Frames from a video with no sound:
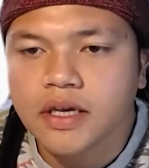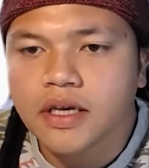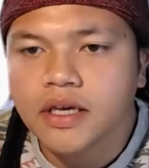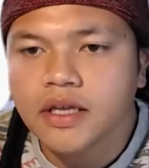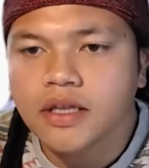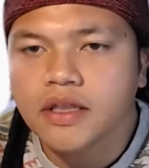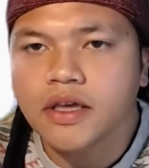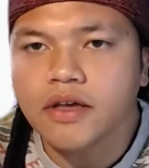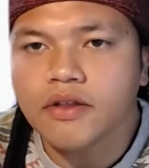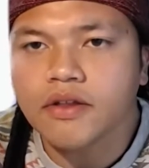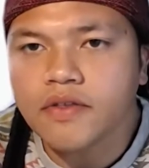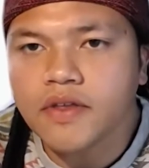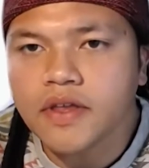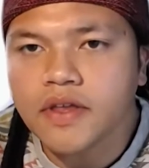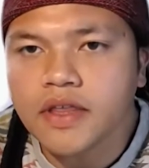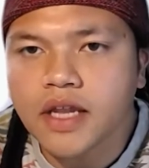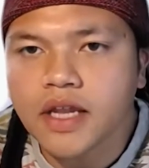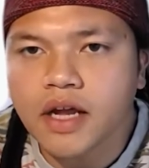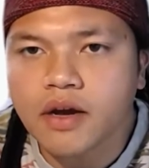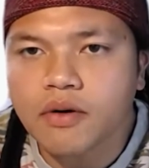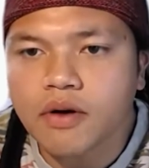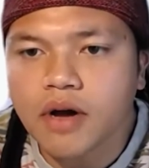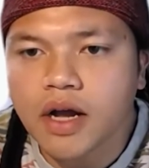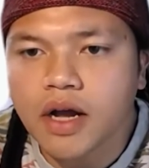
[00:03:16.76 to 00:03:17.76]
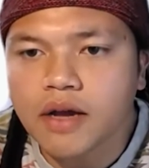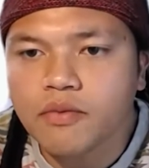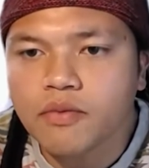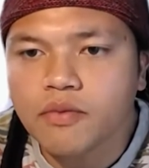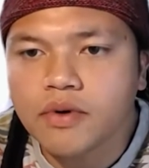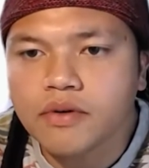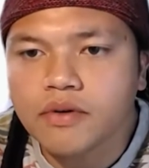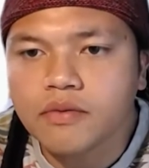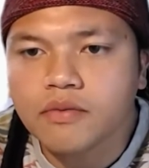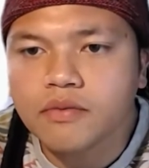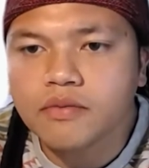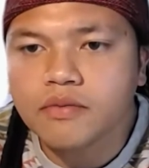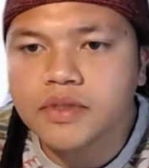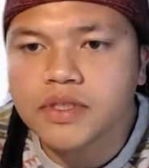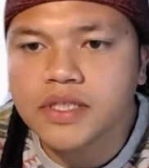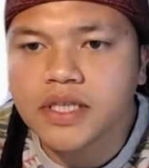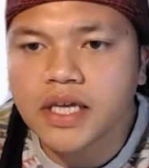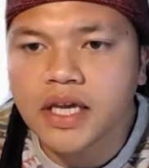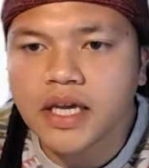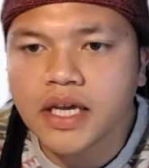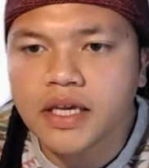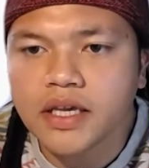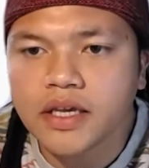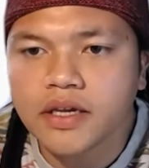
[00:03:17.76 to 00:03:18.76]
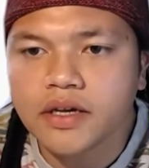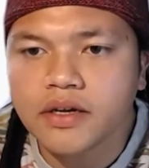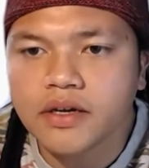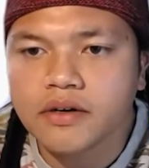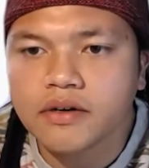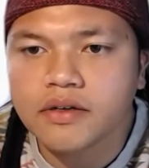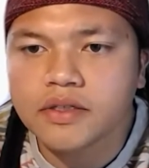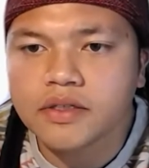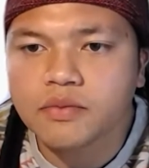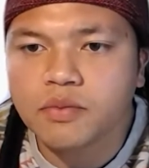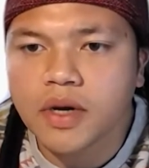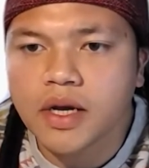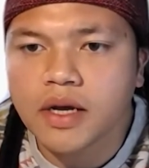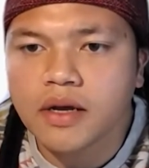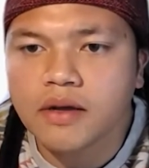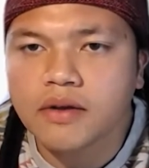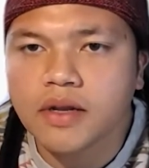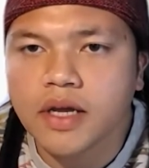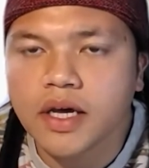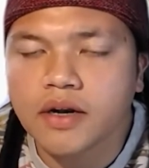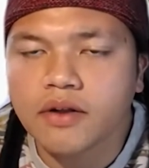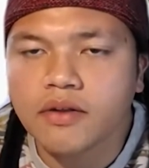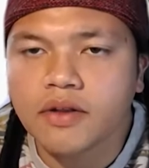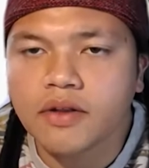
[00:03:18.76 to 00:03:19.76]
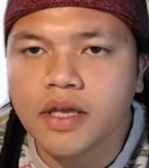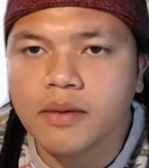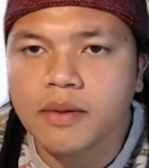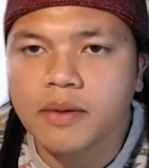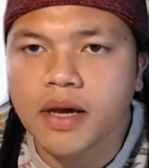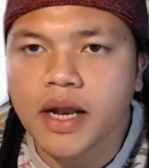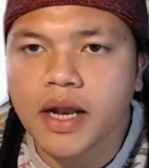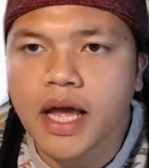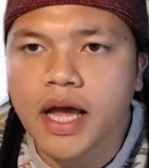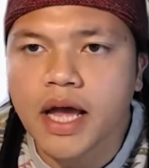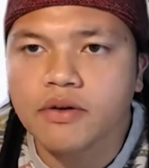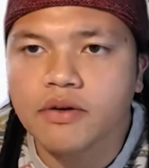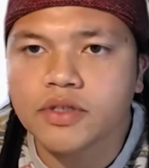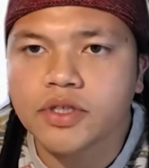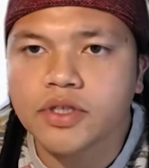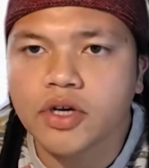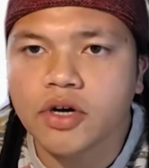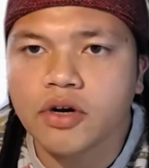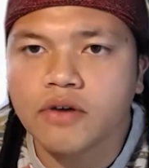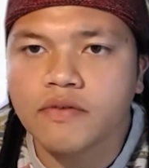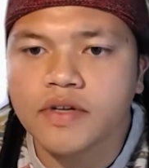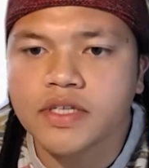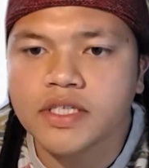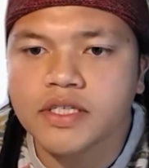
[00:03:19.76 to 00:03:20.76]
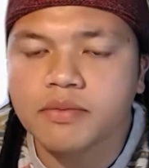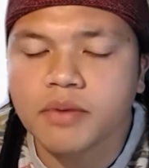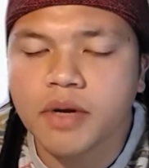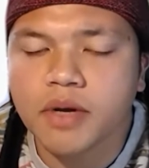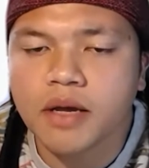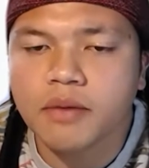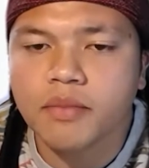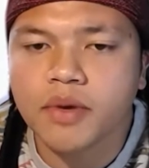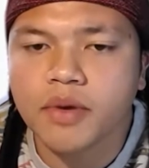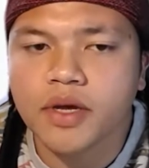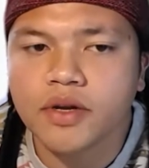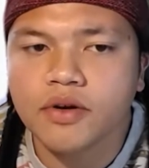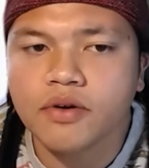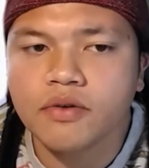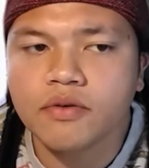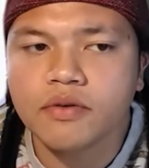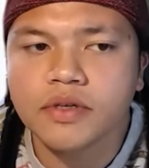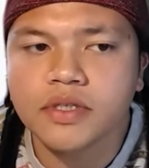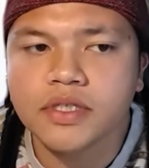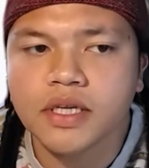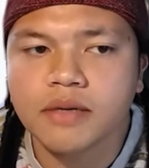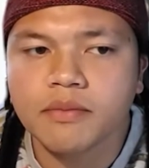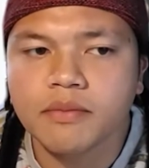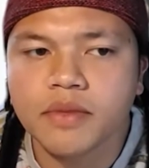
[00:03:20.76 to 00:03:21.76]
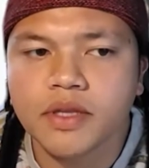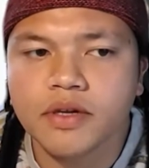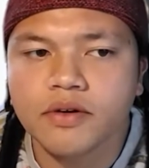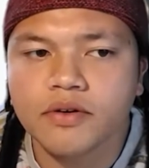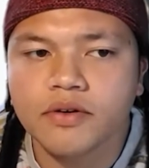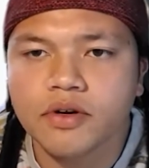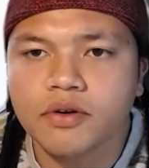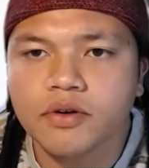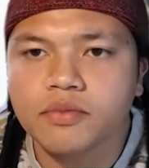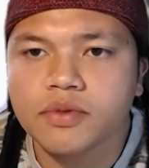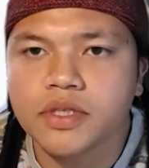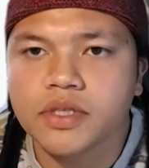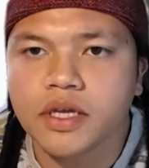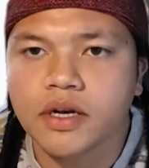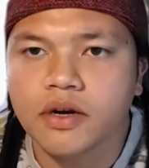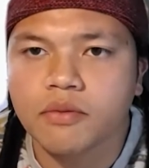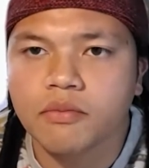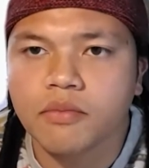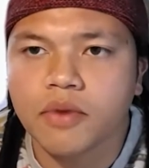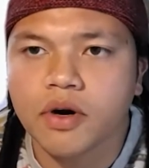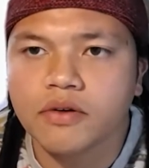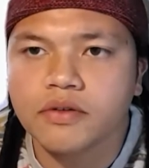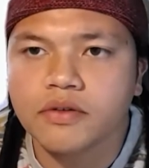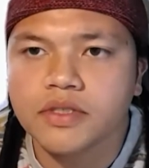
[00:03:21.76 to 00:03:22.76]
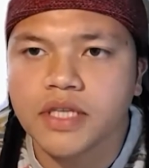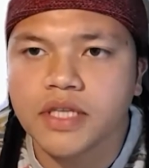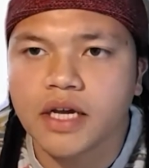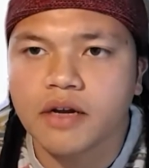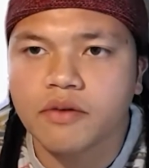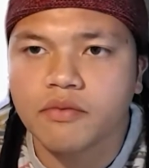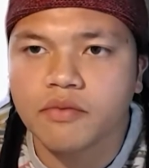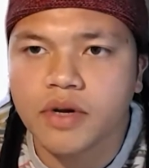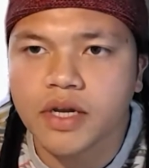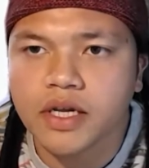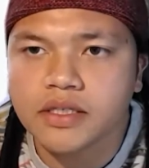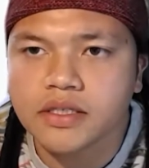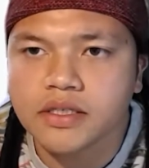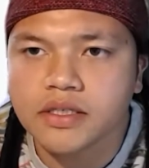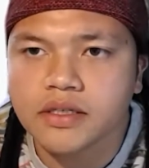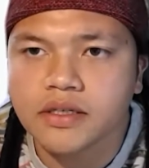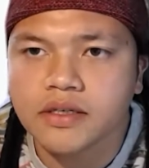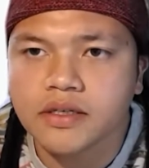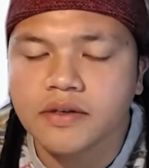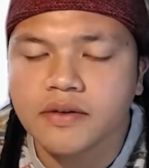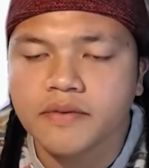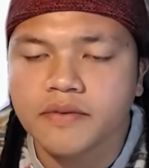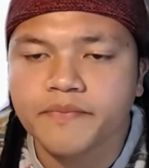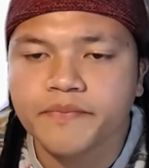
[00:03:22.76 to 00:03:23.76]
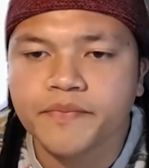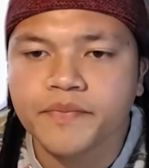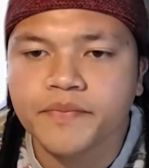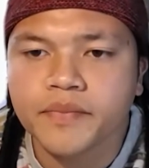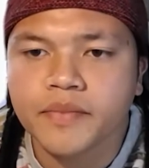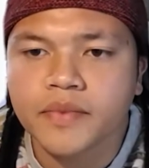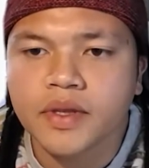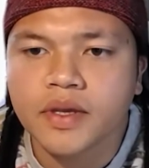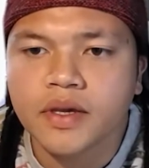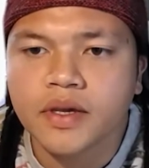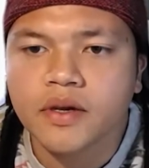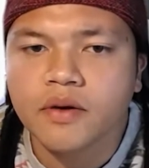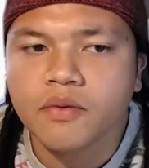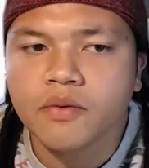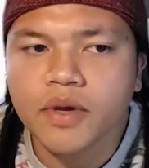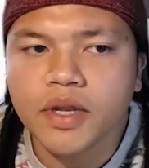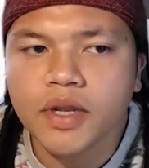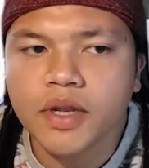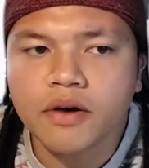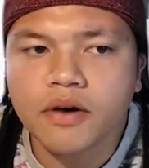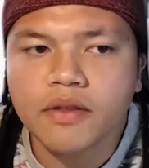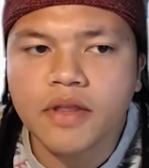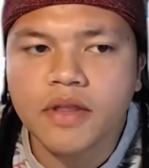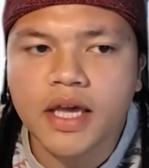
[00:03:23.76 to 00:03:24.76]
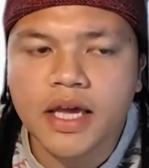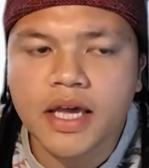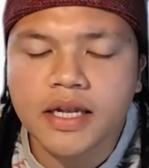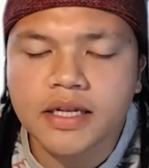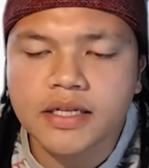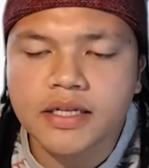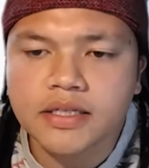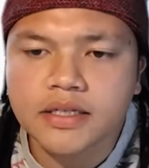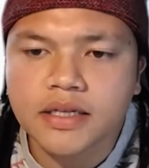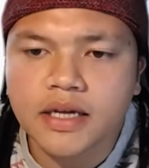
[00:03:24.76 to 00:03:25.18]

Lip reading: The other thing that I will say here as well, not only about how is COVID spread, but who are some of the groups that are most at risk? We know that